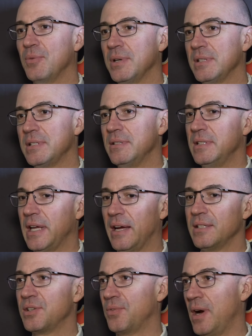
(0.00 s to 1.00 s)
When
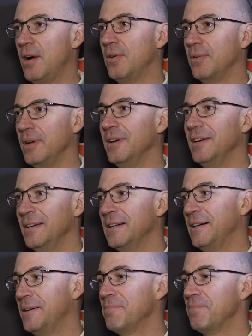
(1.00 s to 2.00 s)
dad's around,
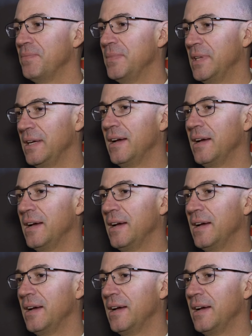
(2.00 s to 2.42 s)
the